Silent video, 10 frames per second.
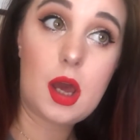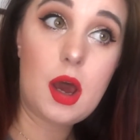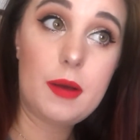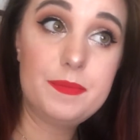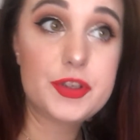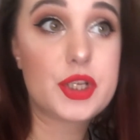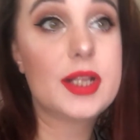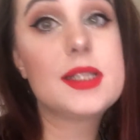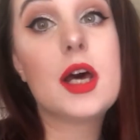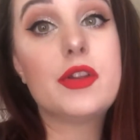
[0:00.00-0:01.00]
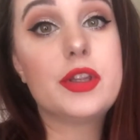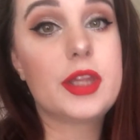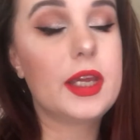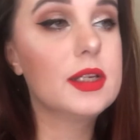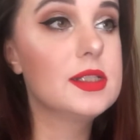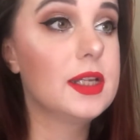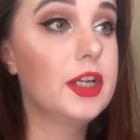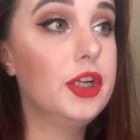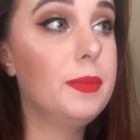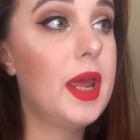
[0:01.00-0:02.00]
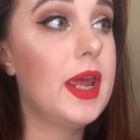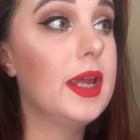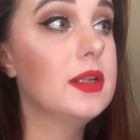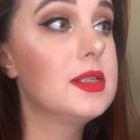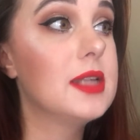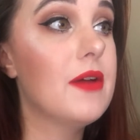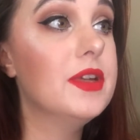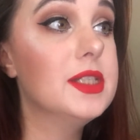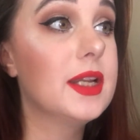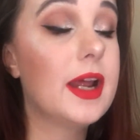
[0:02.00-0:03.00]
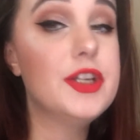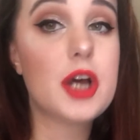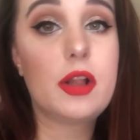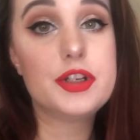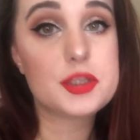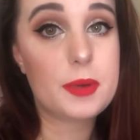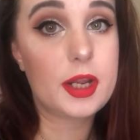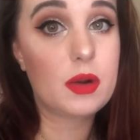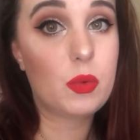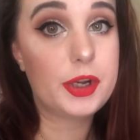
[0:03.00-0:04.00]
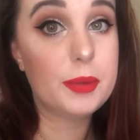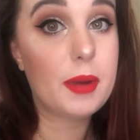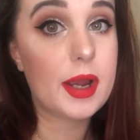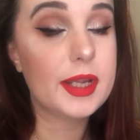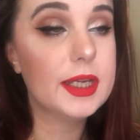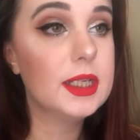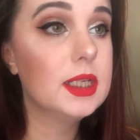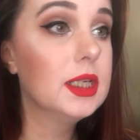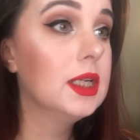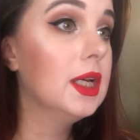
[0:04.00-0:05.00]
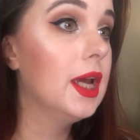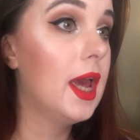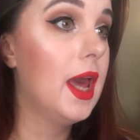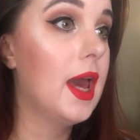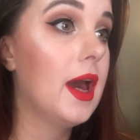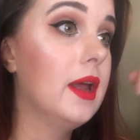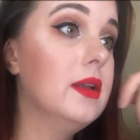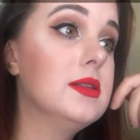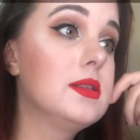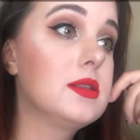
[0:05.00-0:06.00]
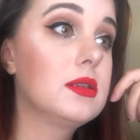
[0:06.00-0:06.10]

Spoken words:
So that's the other thing, is like you're paying $7 to $9 depending on where you're buying it, and